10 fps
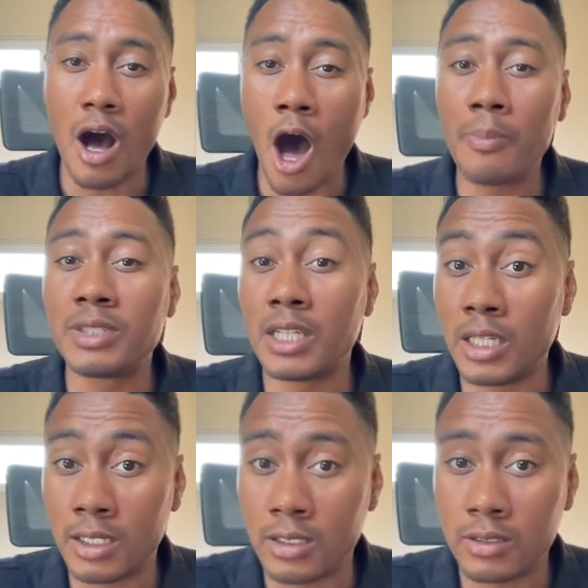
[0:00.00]
opt
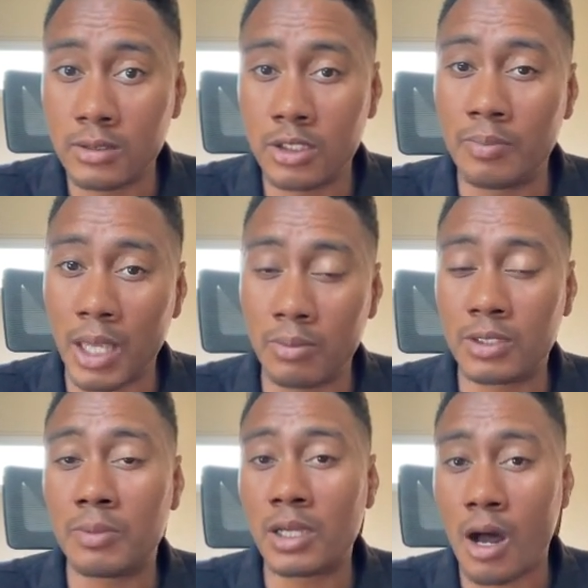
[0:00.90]
in to be able
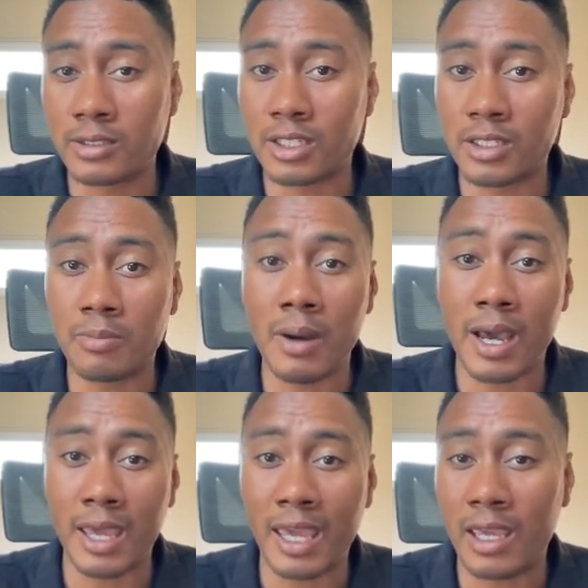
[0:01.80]
to be contacted
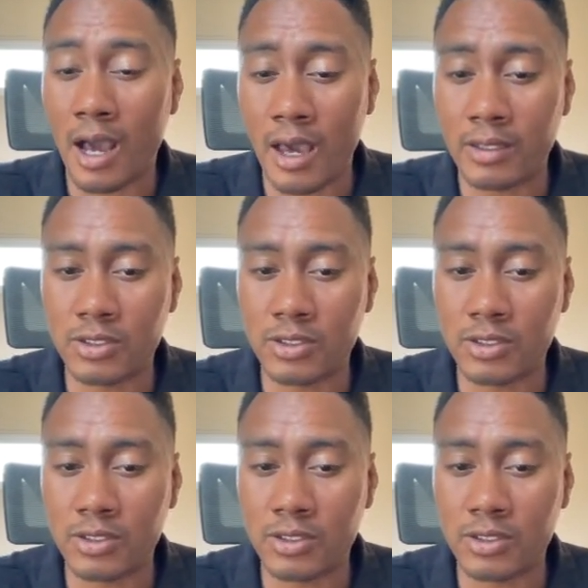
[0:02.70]
by AI.